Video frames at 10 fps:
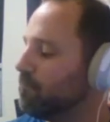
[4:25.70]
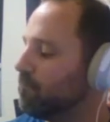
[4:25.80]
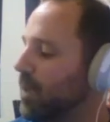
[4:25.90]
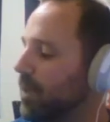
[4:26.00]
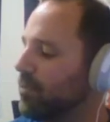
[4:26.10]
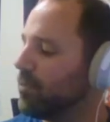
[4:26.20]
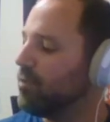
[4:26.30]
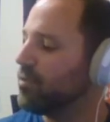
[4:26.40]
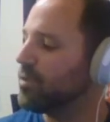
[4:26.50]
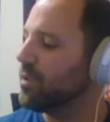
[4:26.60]
they're
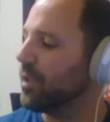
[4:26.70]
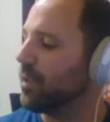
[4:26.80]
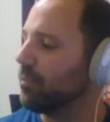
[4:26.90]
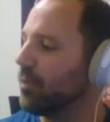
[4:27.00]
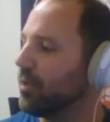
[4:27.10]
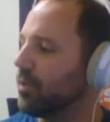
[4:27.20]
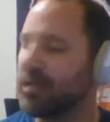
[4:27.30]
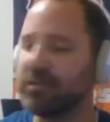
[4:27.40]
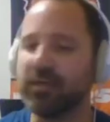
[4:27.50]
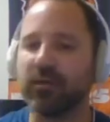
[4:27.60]
usually like a pretty
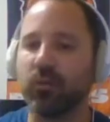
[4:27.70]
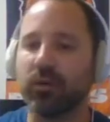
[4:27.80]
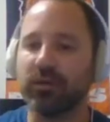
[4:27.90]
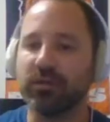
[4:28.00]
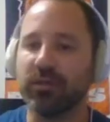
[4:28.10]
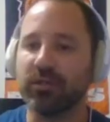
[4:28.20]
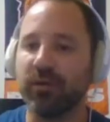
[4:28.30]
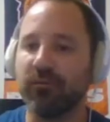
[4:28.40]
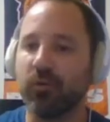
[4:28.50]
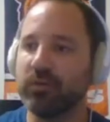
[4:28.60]
class act
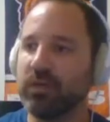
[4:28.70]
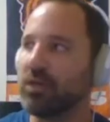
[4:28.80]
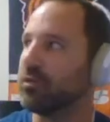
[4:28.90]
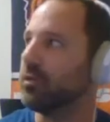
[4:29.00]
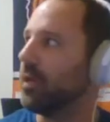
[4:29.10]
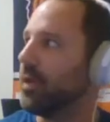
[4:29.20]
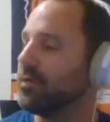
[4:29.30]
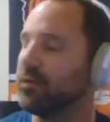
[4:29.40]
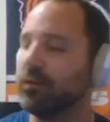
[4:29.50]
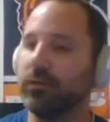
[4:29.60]
organization. I've always actually
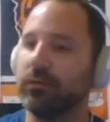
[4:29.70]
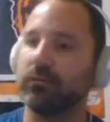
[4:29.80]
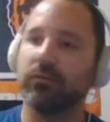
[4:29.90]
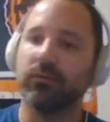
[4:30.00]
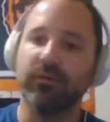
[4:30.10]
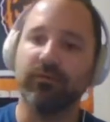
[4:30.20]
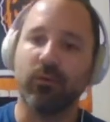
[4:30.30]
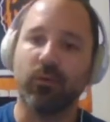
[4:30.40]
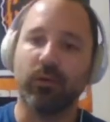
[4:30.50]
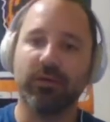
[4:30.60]
liked the
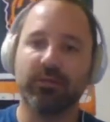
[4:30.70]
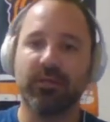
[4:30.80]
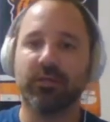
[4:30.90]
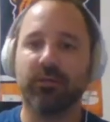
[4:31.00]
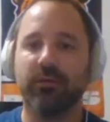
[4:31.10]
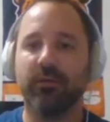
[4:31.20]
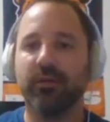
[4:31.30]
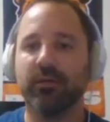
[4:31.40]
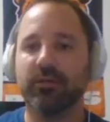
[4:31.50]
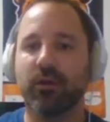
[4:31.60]
Cleveland organization,
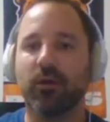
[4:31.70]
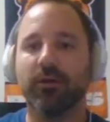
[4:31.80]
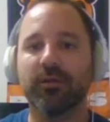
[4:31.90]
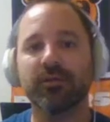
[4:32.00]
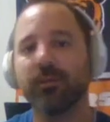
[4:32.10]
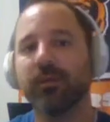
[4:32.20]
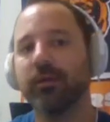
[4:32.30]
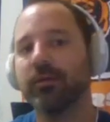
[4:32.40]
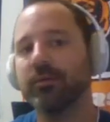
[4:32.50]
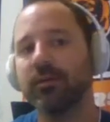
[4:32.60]
Indians Guardians,
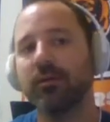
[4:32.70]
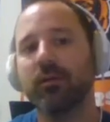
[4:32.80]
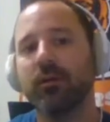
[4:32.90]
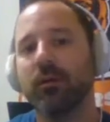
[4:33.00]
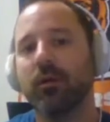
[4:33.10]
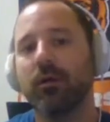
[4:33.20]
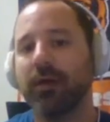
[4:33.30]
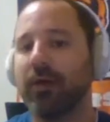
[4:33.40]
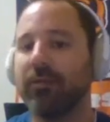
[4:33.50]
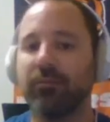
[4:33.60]
because
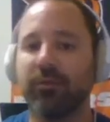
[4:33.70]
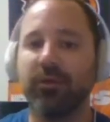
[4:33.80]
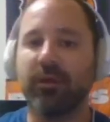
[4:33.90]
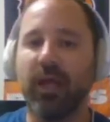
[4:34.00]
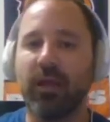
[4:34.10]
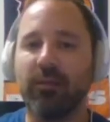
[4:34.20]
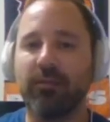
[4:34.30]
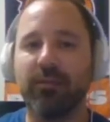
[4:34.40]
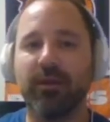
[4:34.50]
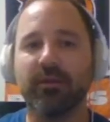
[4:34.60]
of how they play the game.
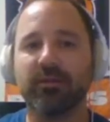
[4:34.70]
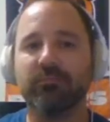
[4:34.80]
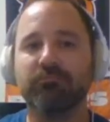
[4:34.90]
I mean, I just